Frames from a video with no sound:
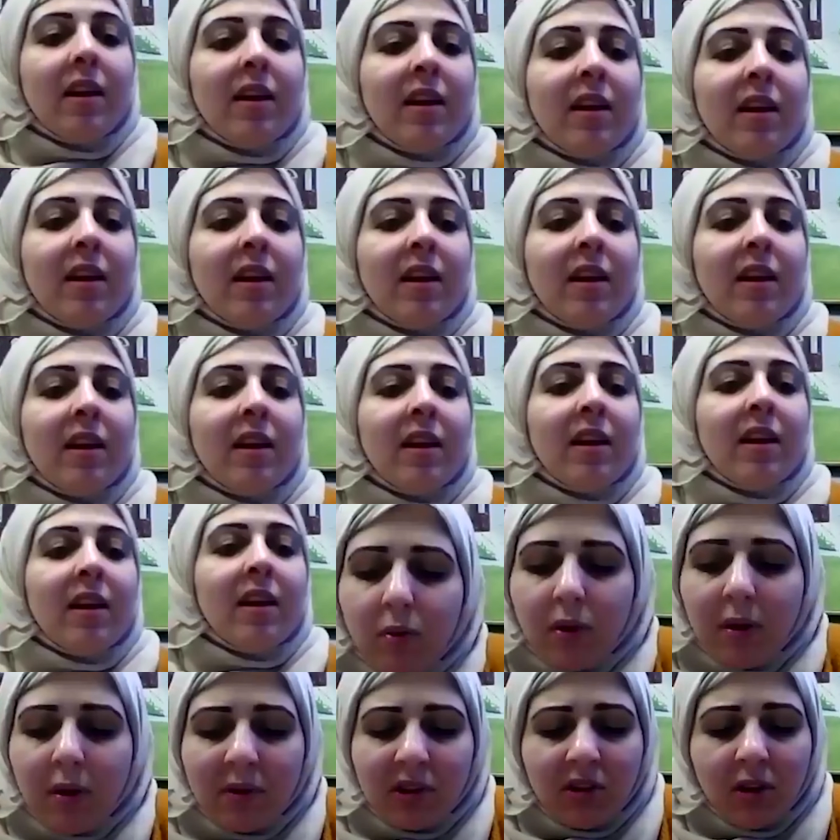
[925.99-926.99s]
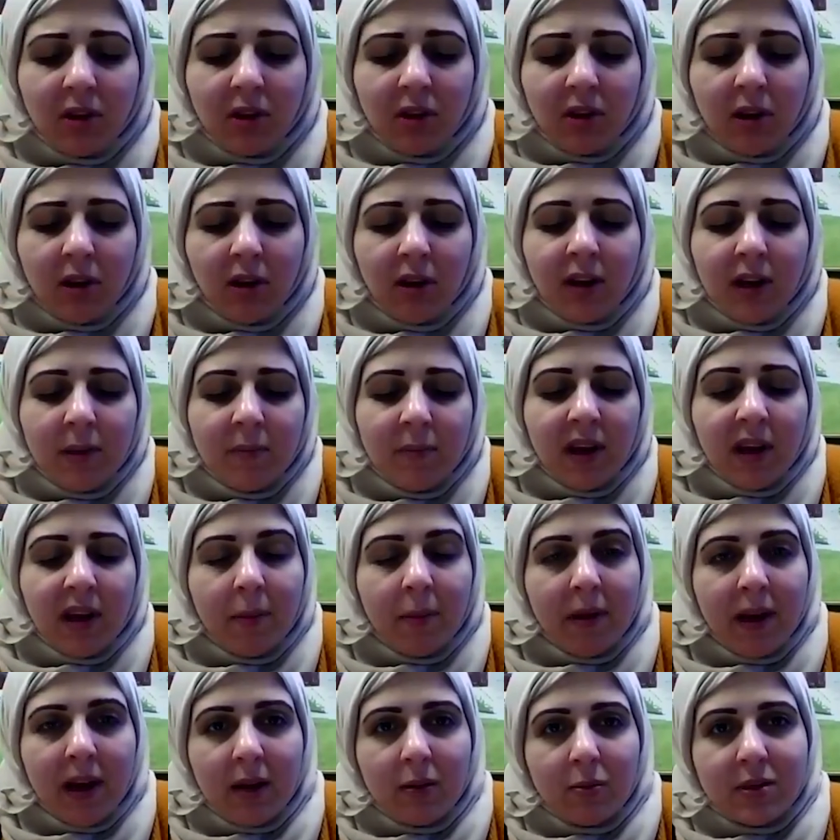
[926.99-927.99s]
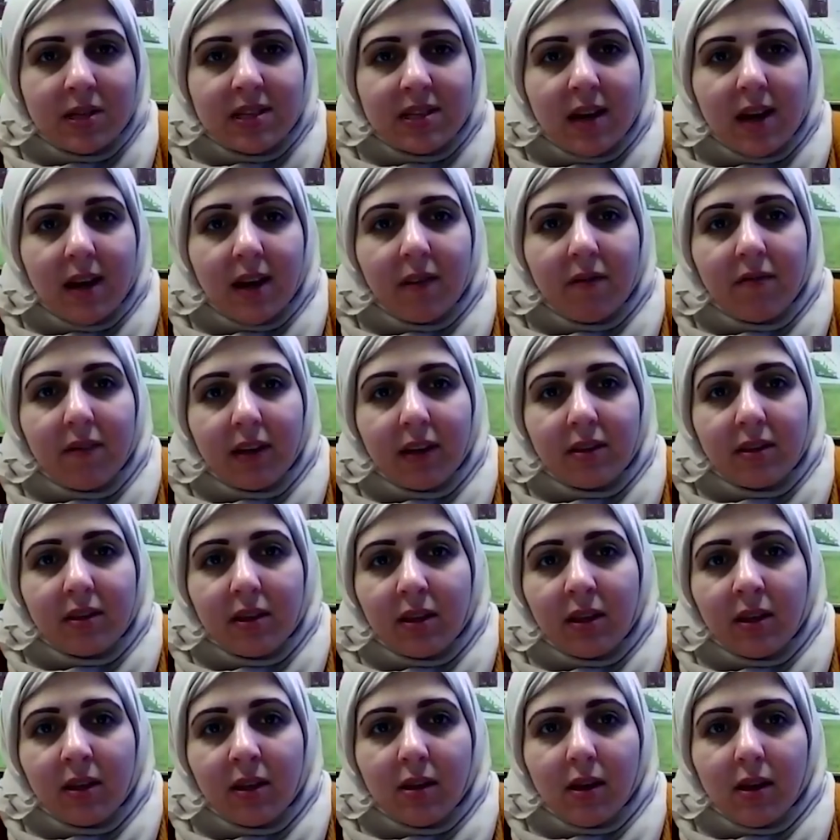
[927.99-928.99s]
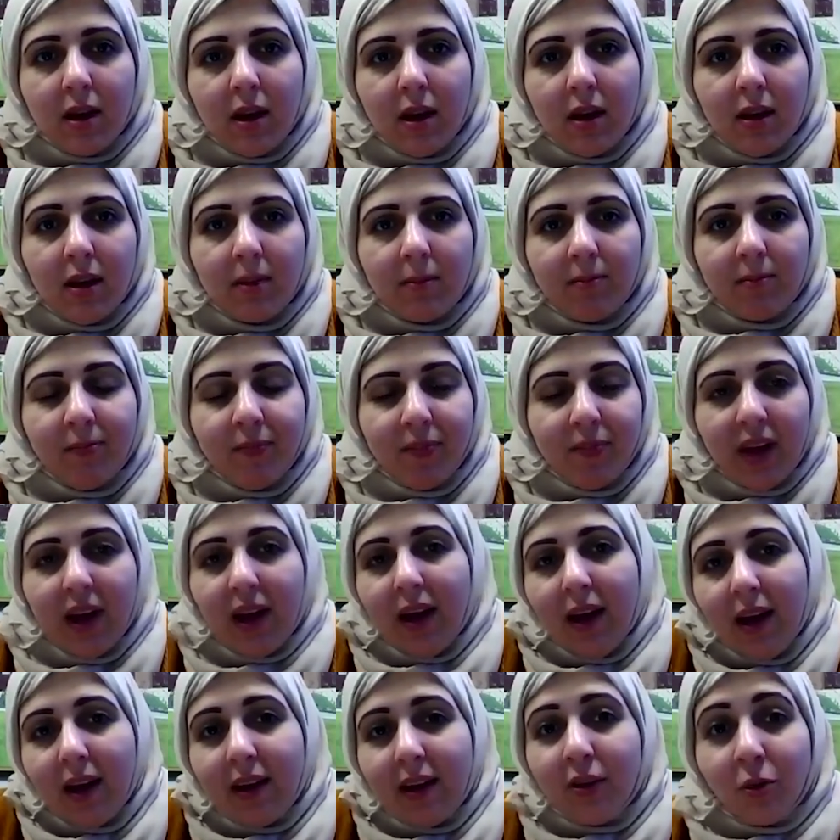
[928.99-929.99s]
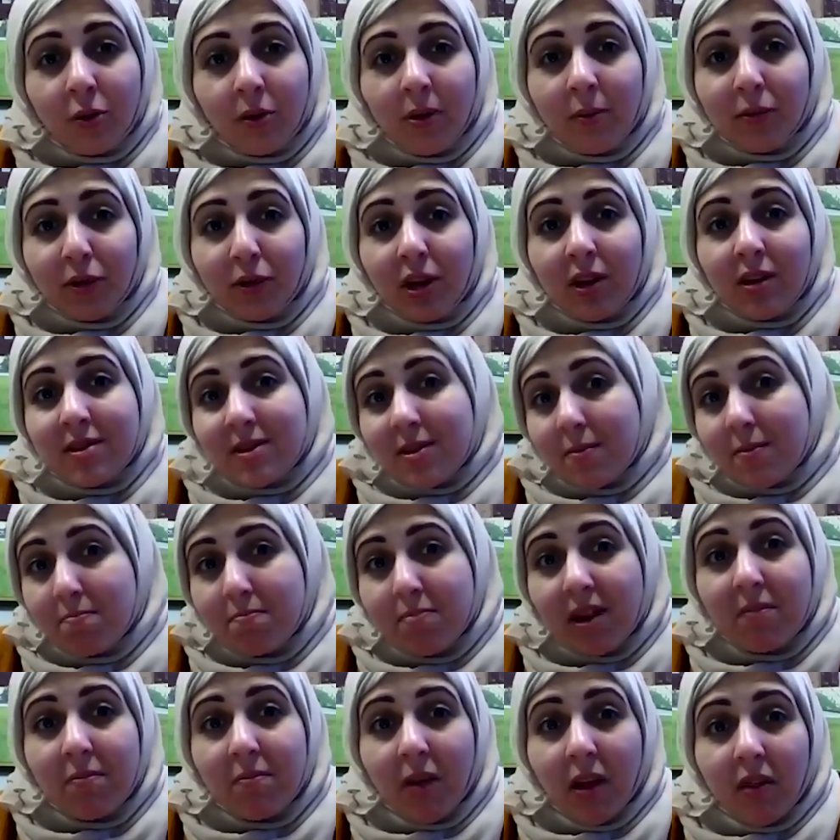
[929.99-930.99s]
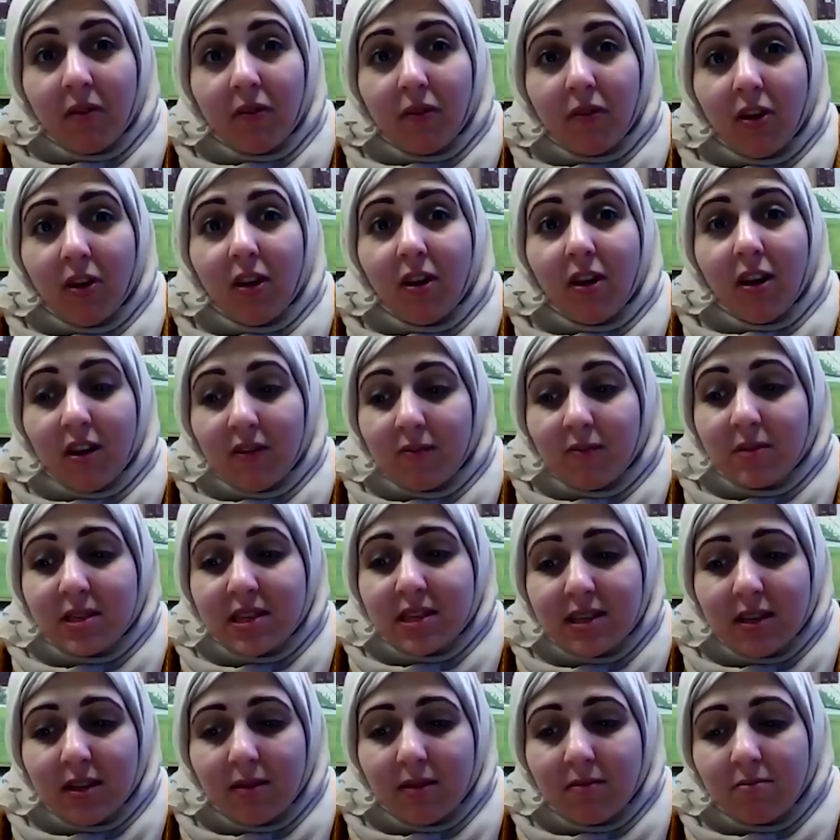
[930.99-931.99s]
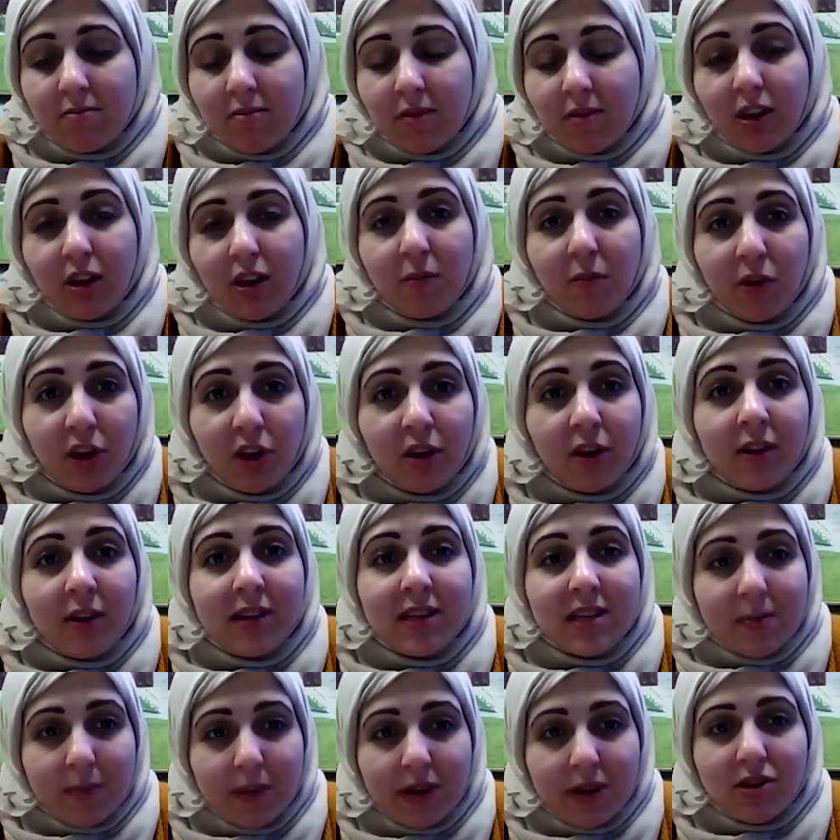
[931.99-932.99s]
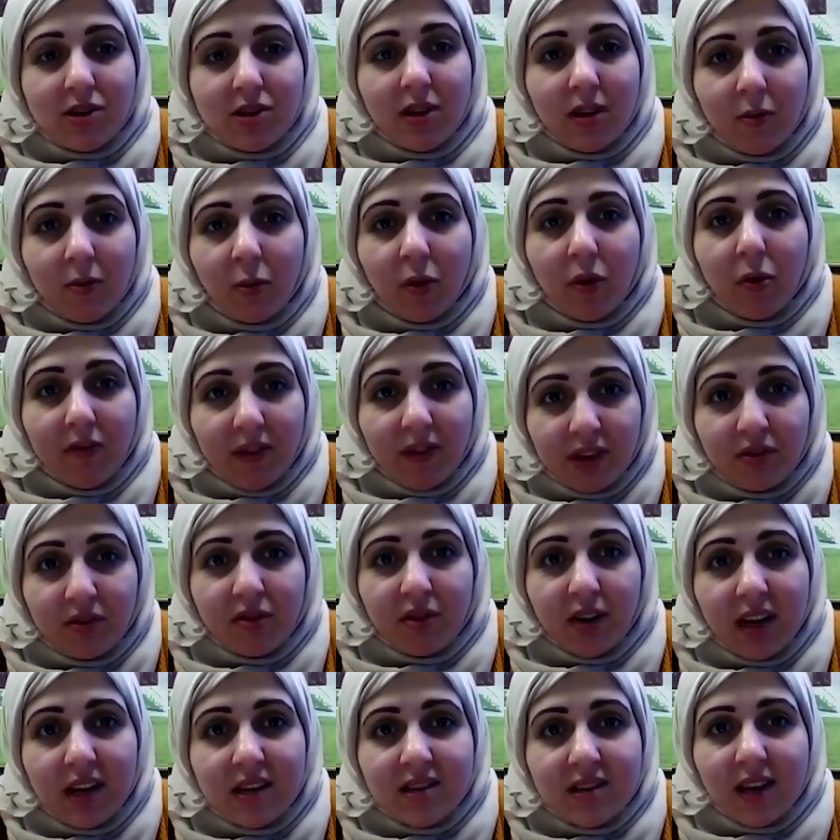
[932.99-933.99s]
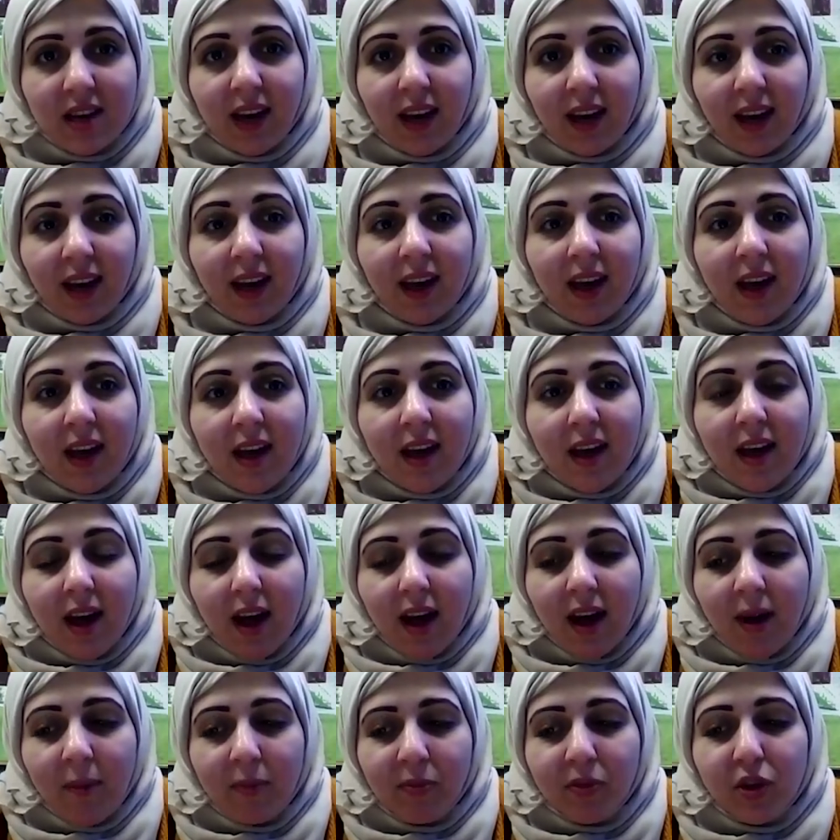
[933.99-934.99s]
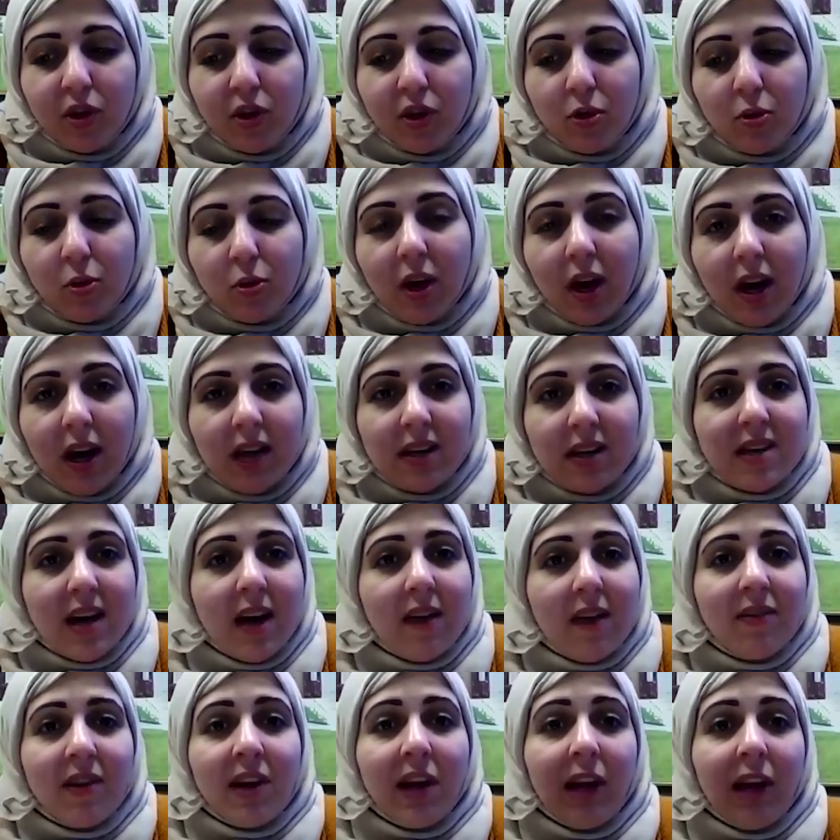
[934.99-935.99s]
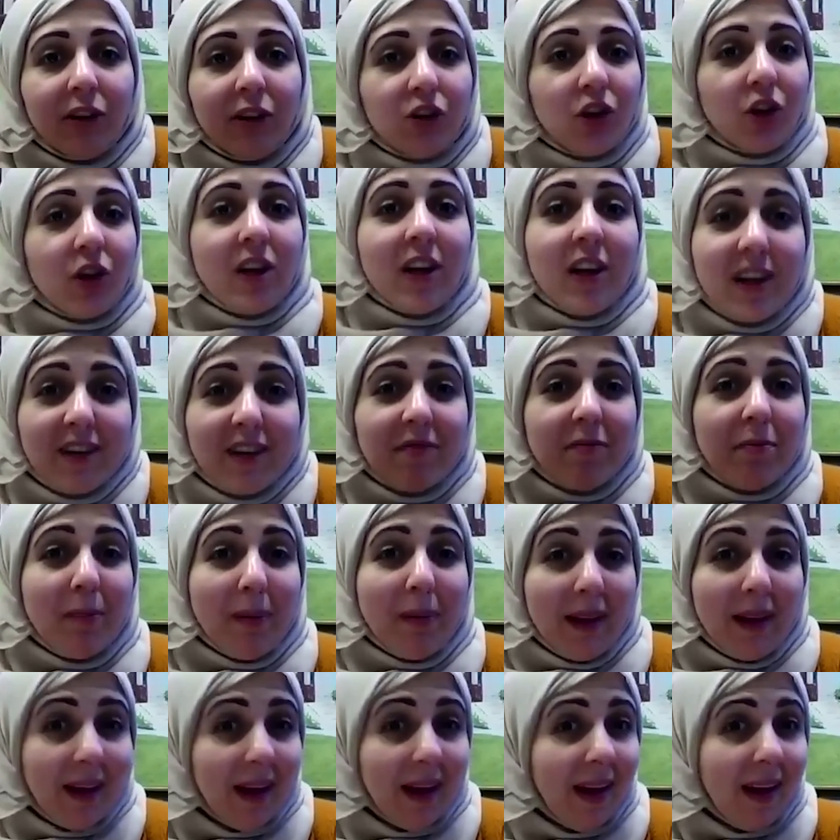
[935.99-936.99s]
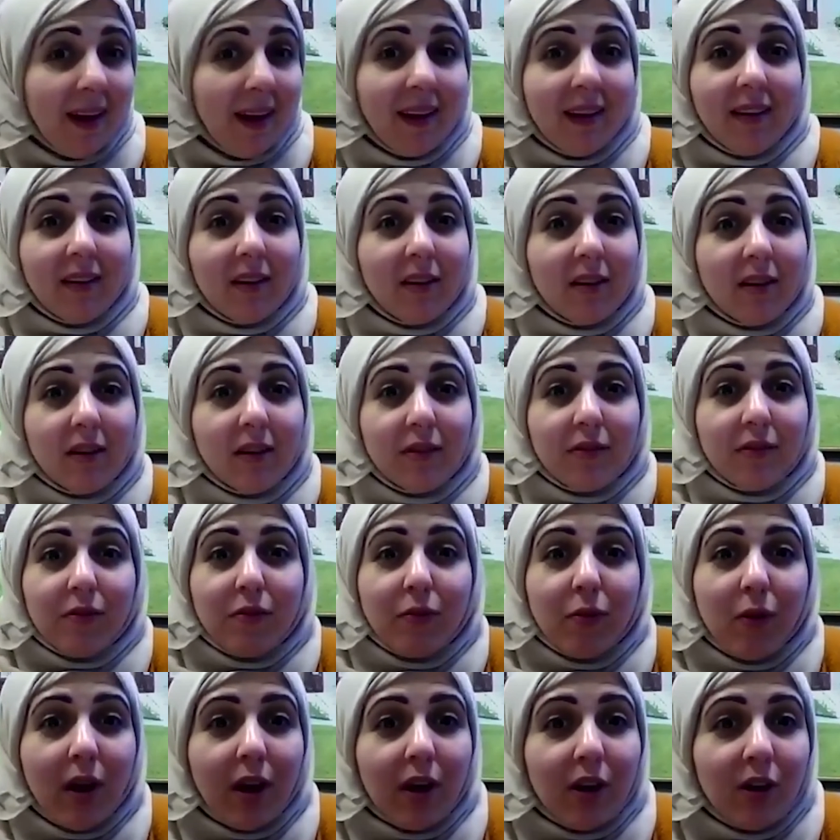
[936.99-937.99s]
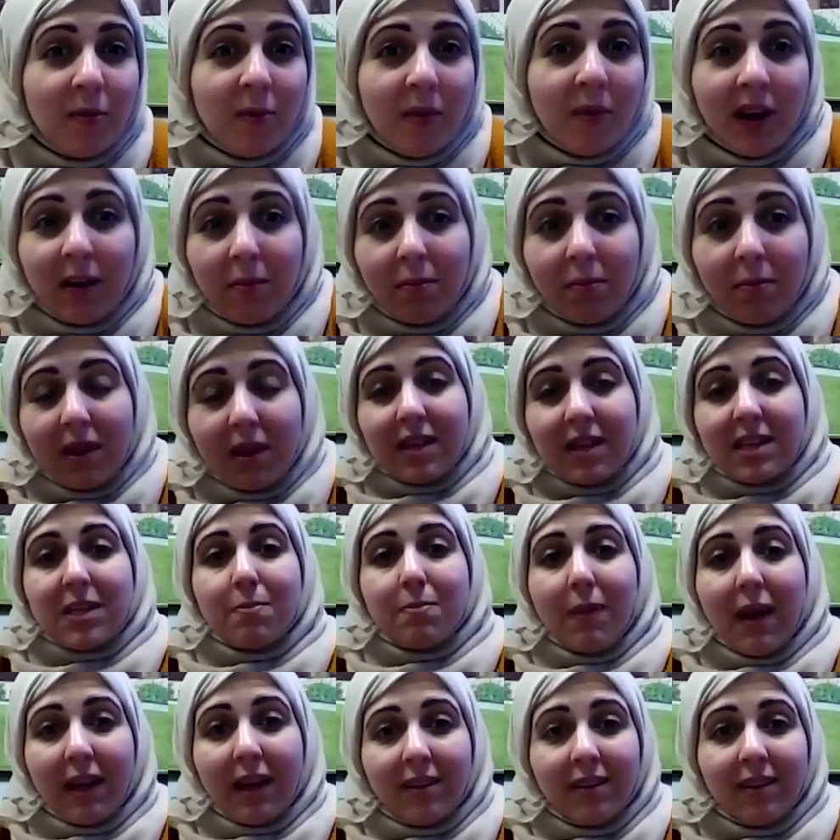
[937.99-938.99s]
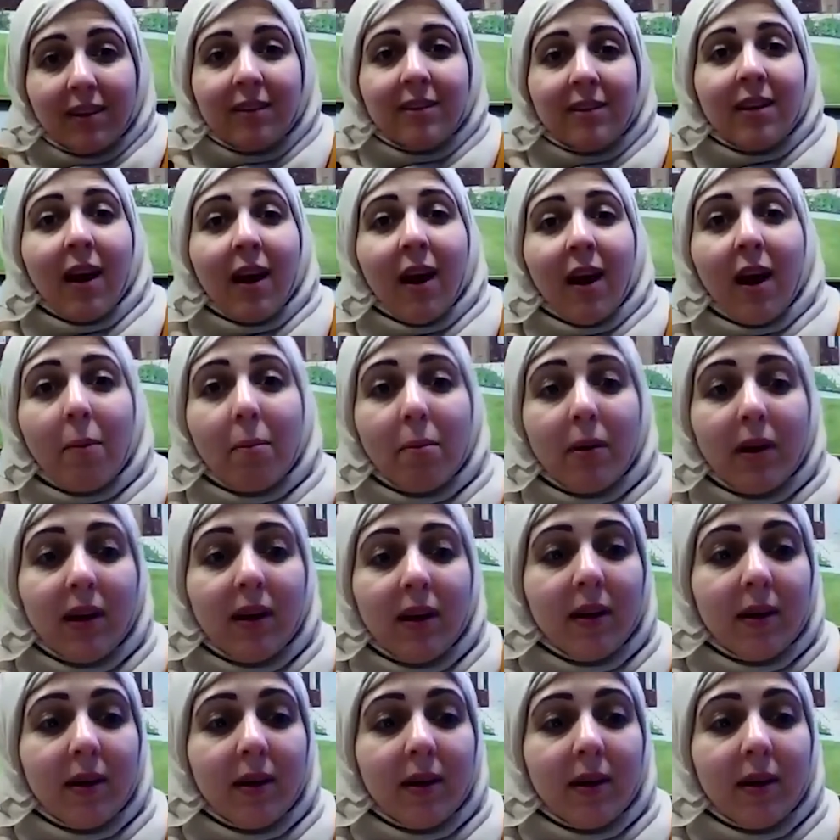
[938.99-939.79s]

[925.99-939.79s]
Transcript: with Ramadan coming up, how is that affecting? I know Ramadan is a big month for a lot of Muslim community, especially with fundraising. Do you guys have an alternative plan of what you might be expecting to happen?